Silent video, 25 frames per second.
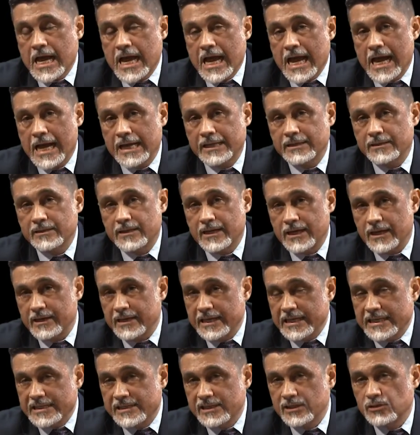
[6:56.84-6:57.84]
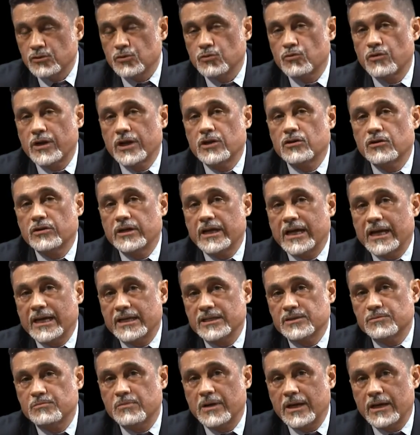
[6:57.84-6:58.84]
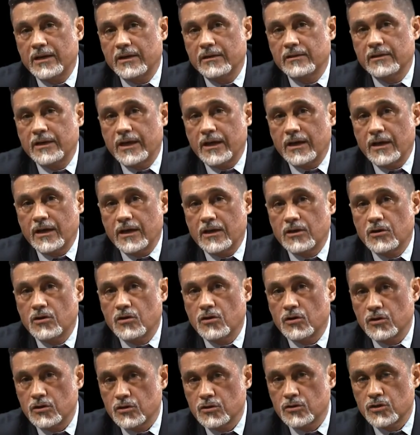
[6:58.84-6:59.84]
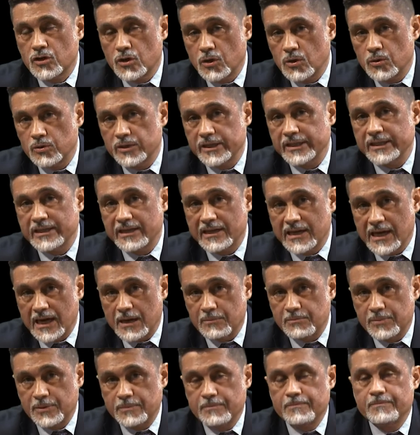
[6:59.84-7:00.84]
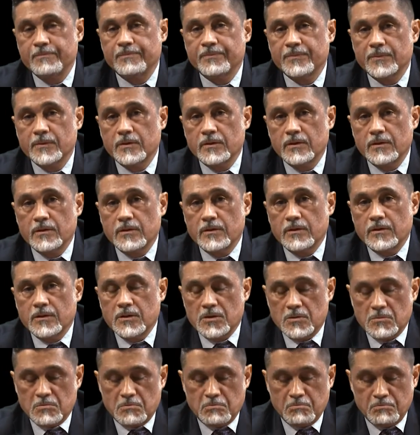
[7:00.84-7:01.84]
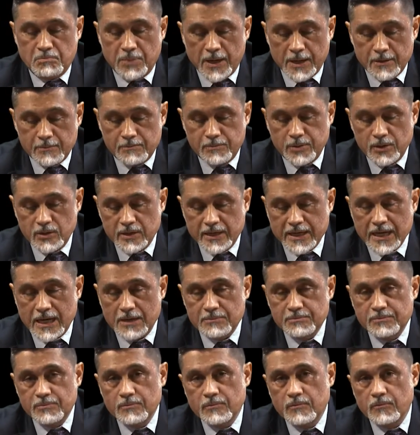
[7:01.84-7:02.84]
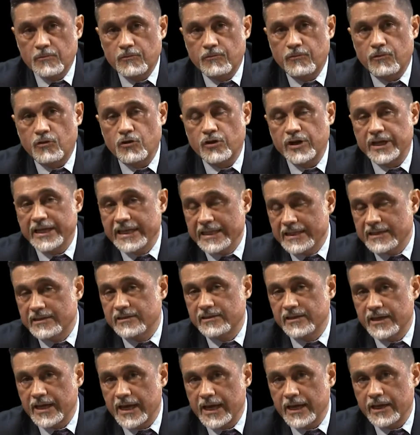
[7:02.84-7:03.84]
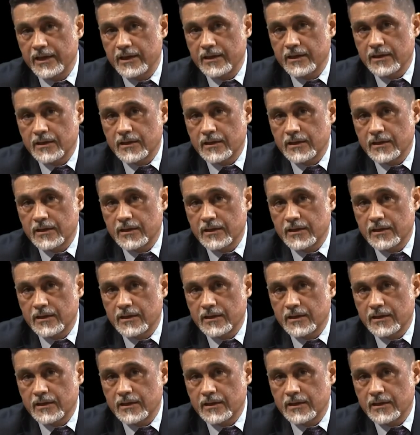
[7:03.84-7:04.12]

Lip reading: and they are easy to recognize by the color code in the cap. Purple cap for EDTA,